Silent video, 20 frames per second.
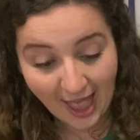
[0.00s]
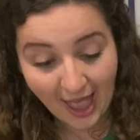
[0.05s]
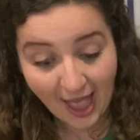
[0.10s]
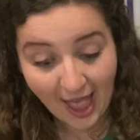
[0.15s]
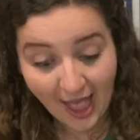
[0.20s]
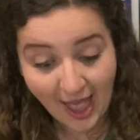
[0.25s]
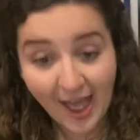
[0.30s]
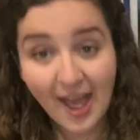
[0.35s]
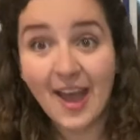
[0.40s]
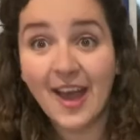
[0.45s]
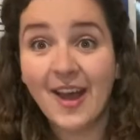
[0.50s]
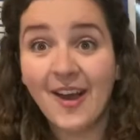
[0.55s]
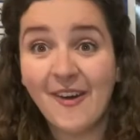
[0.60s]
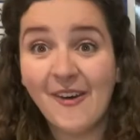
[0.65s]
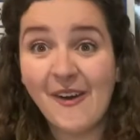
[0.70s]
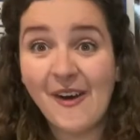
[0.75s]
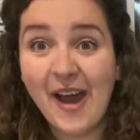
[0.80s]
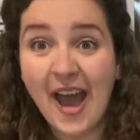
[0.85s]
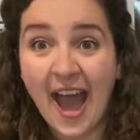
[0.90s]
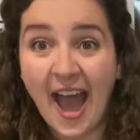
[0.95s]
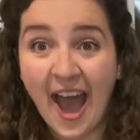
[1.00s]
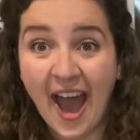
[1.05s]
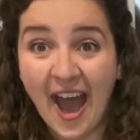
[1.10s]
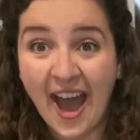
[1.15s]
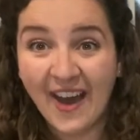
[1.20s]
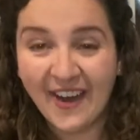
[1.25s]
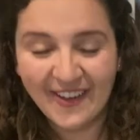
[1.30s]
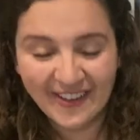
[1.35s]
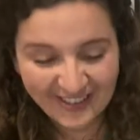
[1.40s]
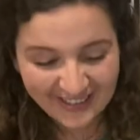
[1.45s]

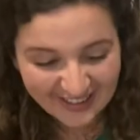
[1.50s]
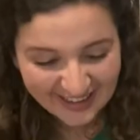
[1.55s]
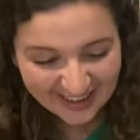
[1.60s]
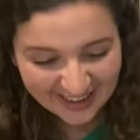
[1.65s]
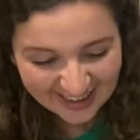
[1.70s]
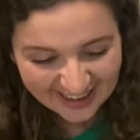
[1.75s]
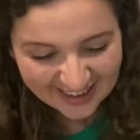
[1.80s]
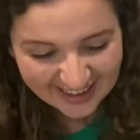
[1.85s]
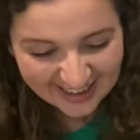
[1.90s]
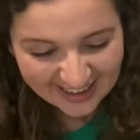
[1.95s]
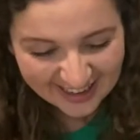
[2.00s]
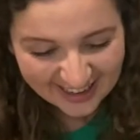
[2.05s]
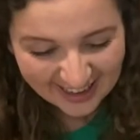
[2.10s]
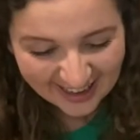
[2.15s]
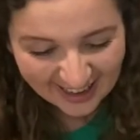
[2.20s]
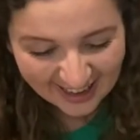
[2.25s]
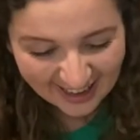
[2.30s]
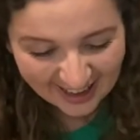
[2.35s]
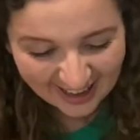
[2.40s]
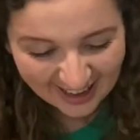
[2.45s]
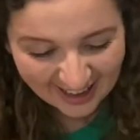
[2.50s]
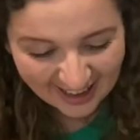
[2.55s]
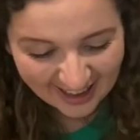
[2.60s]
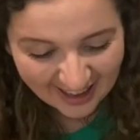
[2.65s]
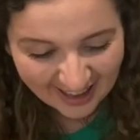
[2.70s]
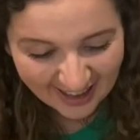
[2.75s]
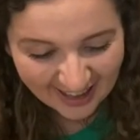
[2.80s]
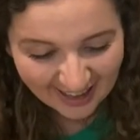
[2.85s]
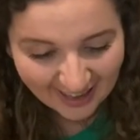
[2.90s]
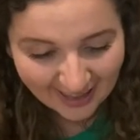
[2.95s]

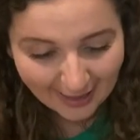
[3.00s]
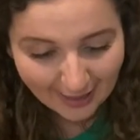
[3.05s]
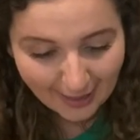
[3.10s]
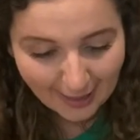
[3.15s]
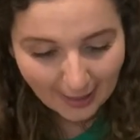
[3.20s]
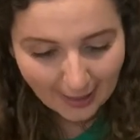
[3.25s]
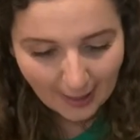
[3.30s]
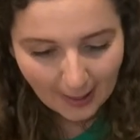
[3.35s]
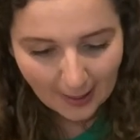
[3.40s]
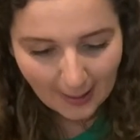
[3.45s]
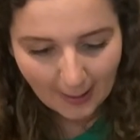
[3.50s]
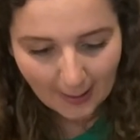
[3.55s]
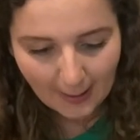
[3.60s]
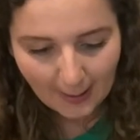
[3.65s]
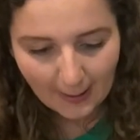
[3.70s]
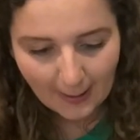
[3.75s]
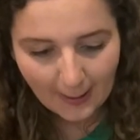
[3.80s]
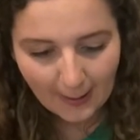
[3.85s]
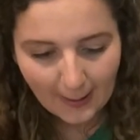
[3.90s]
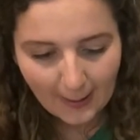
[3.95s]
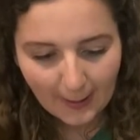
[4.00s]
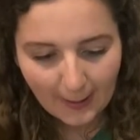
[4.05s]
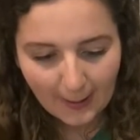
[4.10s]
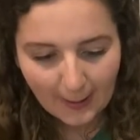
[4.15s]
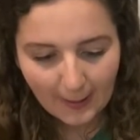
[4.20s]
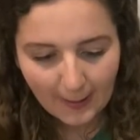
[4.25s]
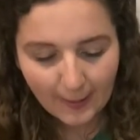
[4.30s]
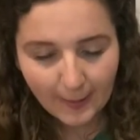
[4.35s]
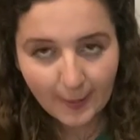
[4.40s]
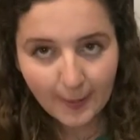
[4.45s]

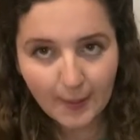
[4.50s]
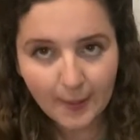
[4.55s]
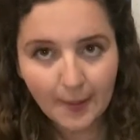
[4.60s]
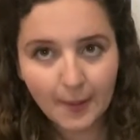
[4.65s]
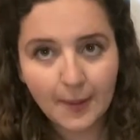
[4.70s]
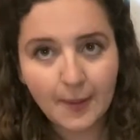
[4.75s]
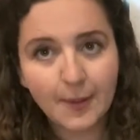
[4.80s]
[no speech]